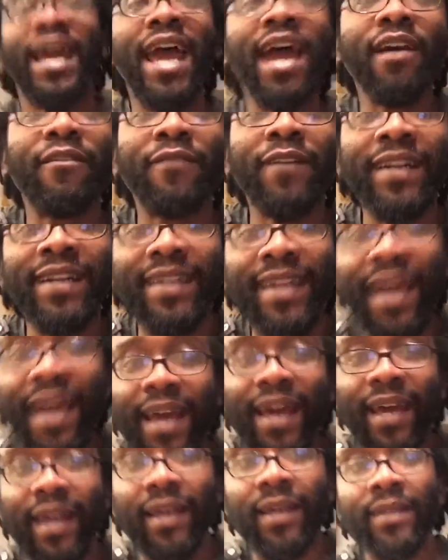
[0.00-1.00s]
Every
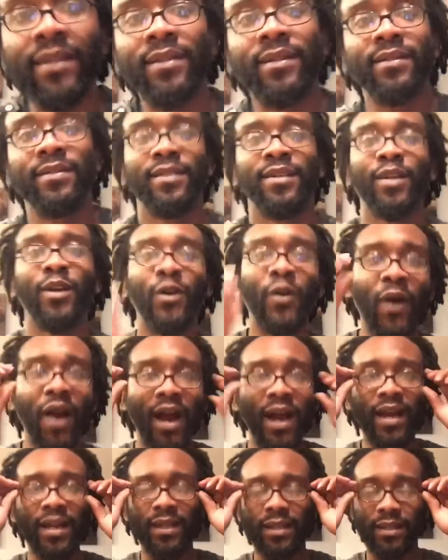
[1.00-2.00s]
day,
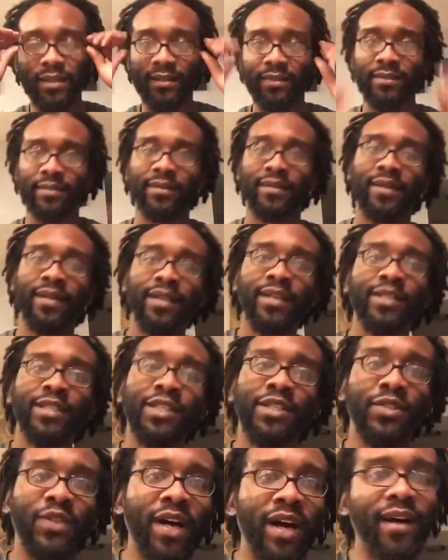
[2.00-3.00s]
grinding,
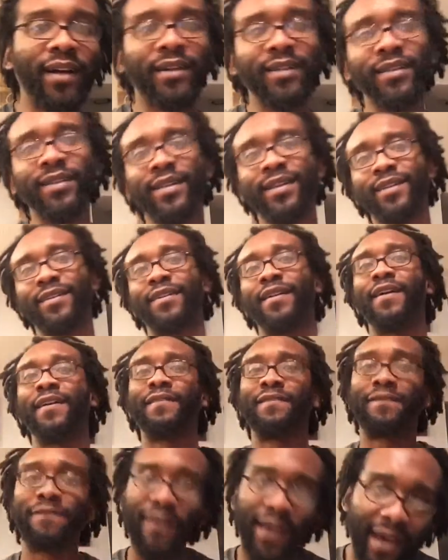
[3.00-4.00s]
struggling,
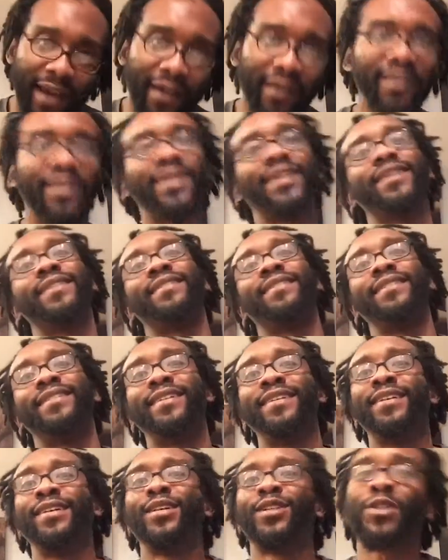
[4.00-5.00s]
failing,
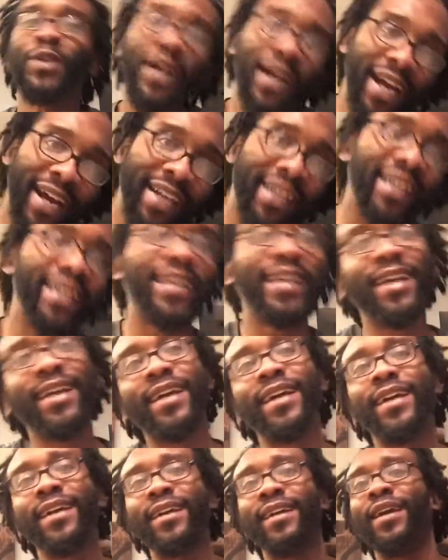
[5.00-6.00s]
trying
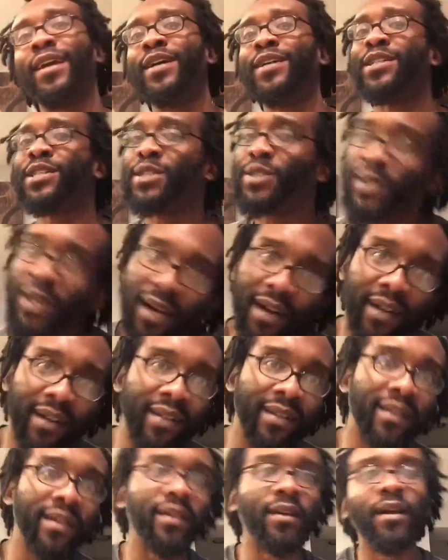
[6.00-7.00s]
again,
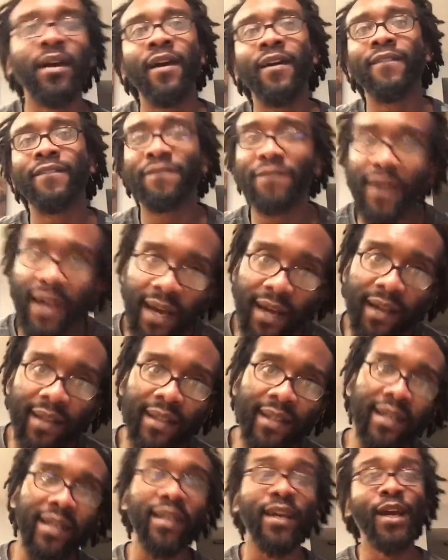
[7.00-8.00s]
struggling,
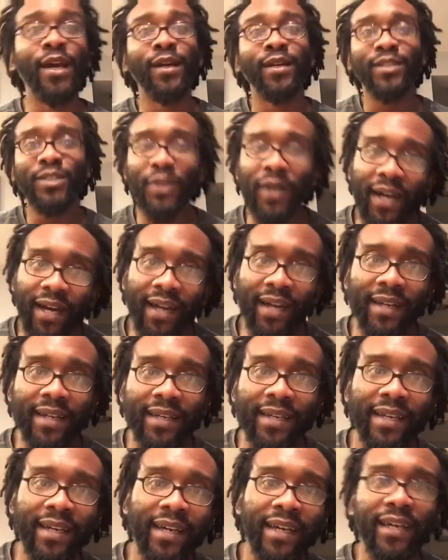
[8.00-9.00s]
failing, trying
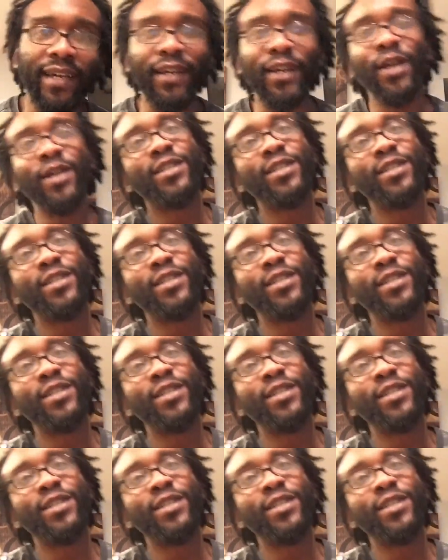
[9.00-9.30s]
again,